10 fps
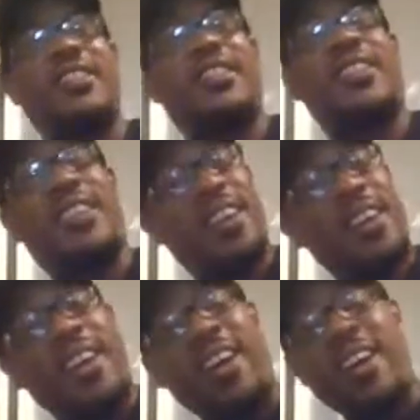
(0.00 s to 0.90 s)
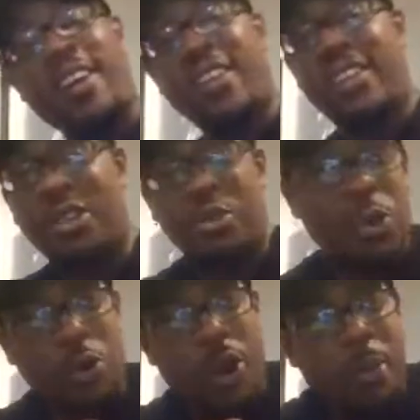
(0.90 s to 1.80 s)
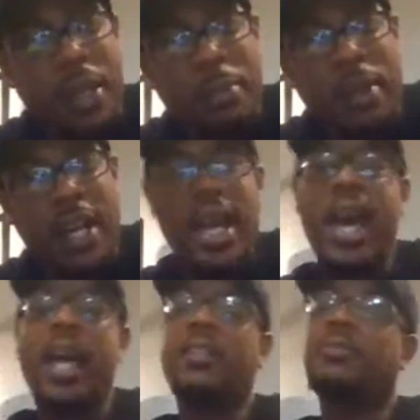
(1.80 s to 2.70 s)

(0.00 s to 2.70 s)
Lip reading: Yeah. What do I mean by that?